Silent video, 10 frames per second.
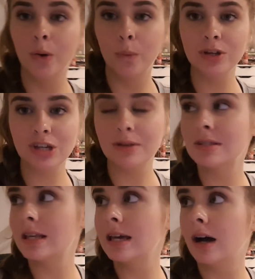we shall
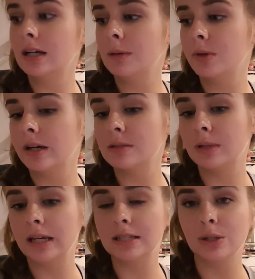see. I'll keep you guys
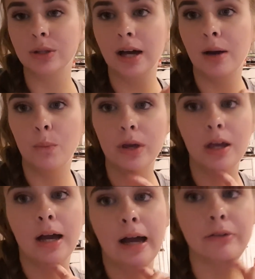updated on that.
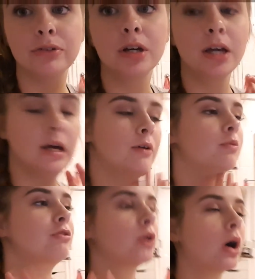
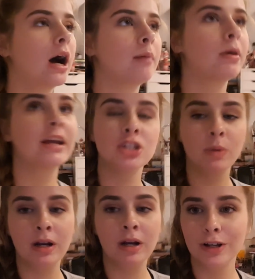We've got I actually
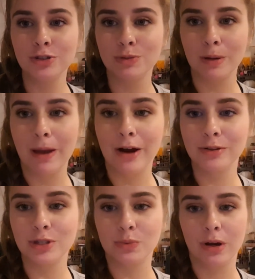went out for lunch with my
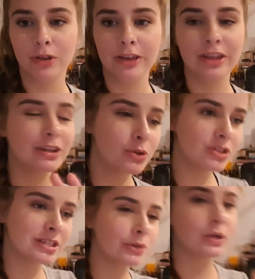parents as well. Like, they do
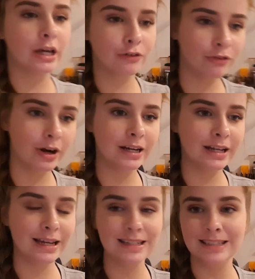this little like
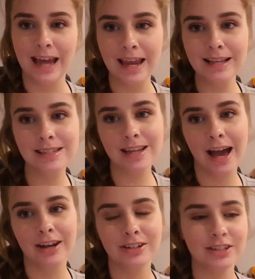Friday date,
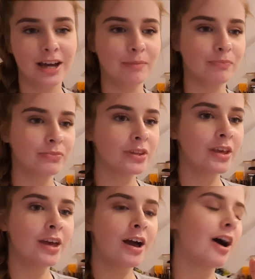and
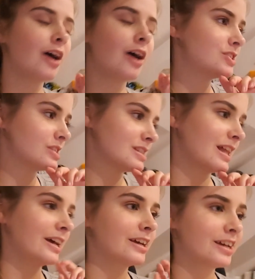I was just
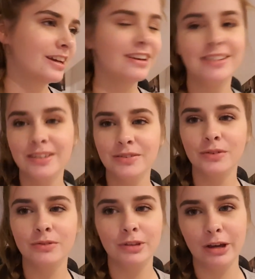like,
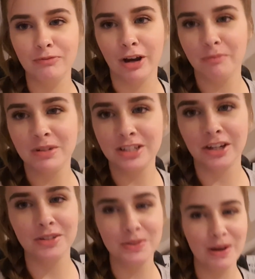they invited me to
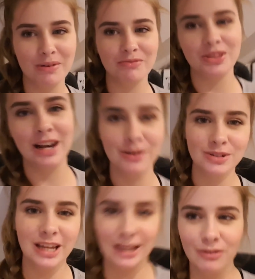go, so I went for that little
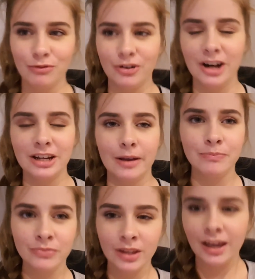date on Friday,
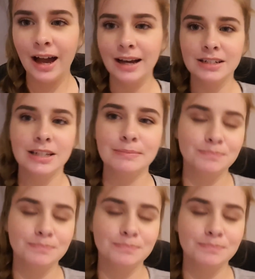and